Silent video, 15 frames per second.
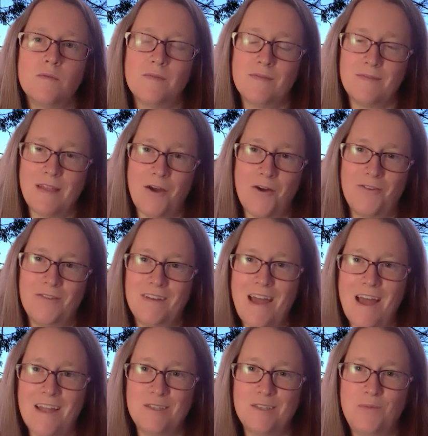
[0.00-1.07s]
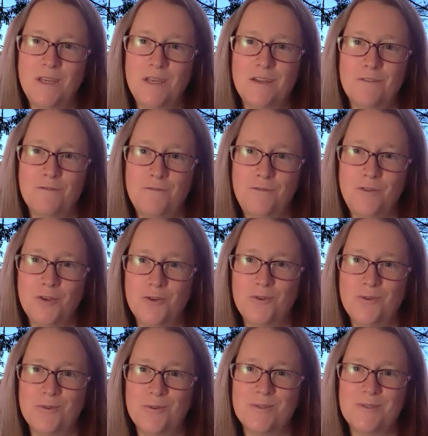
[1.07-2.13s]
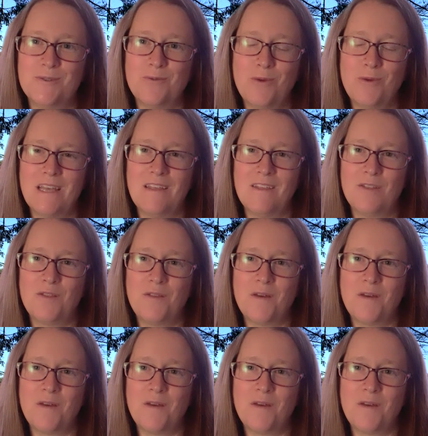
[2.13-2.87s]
now, not to be confused with